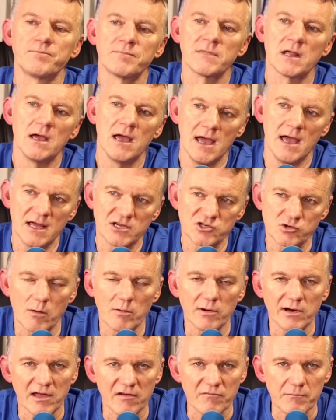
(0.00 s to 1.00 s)
Uh, so I'm
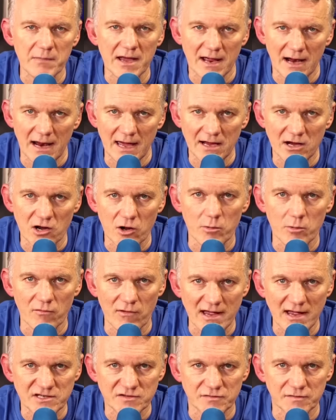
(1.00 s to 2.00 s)
going to give Mykolenko a
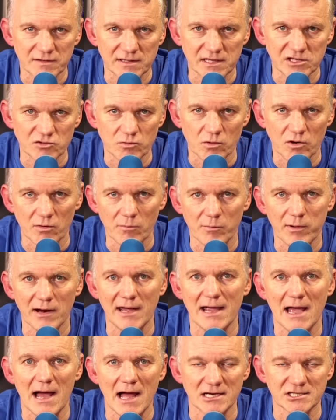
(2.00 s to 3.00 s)
rest for this one and
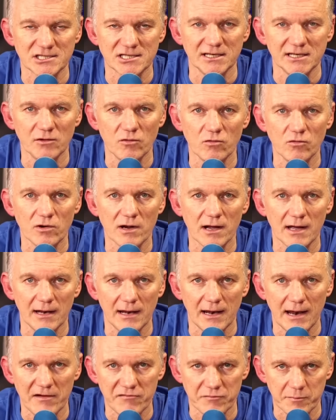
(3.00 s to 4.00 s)
play Ashley Young at
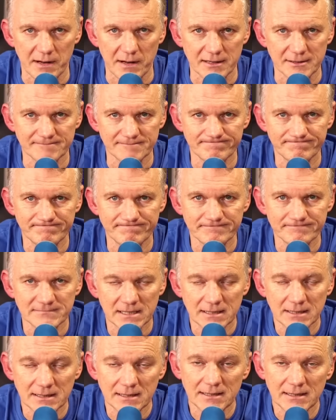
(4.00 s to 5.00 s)
left back.
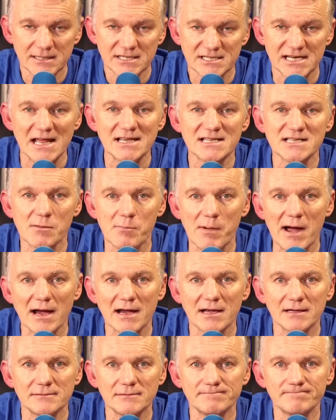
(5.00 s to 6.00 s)
Centre
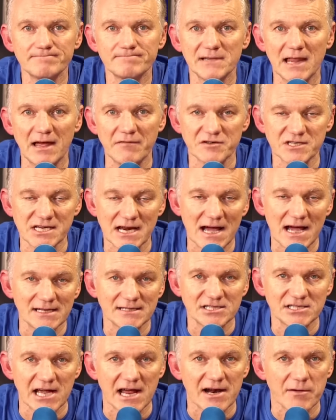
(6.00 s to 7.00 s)
back, left
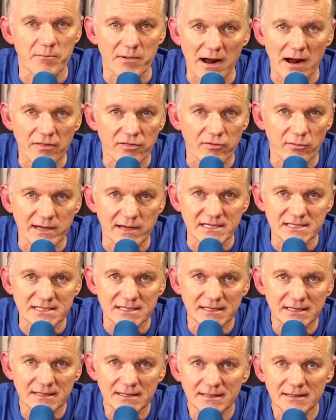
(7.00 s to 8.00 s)
side, Jarrad Branthwaite.
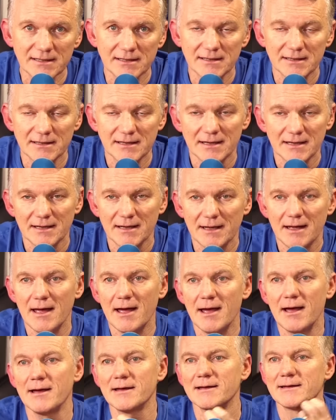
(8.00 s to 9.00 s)

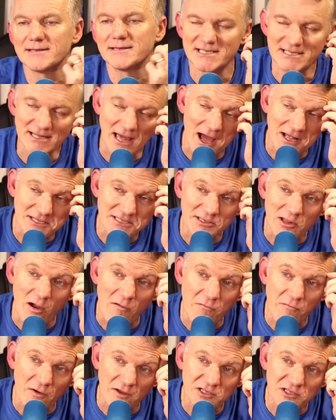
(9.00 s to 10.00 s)
Started
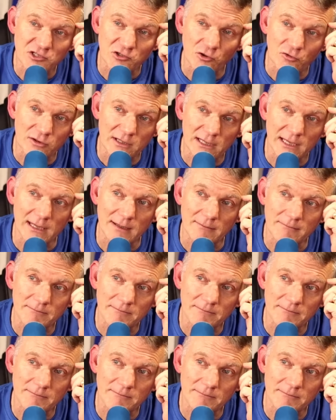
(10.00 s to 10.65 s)
off on Sunday